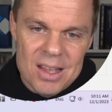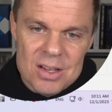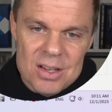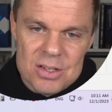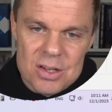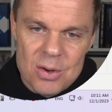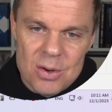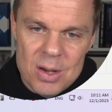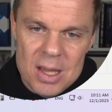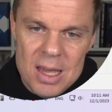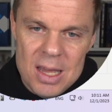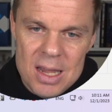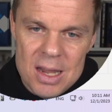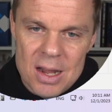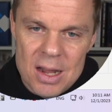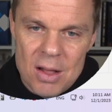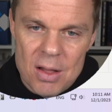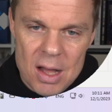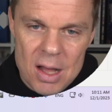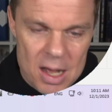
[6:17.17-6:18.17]
So
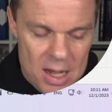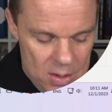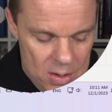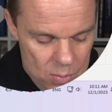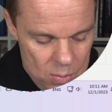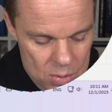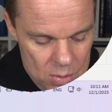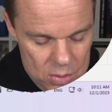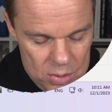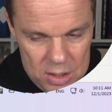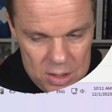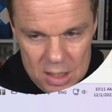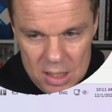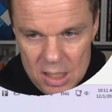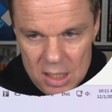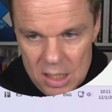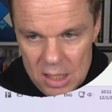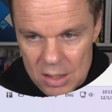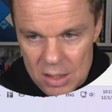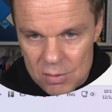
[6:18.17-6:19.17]
here I want
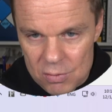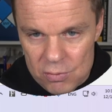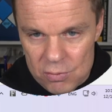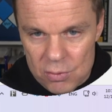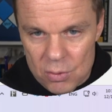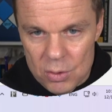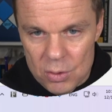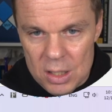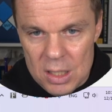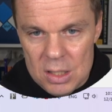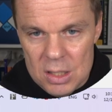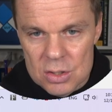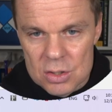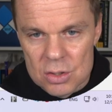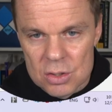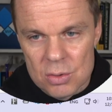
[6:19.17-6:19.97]
a for each.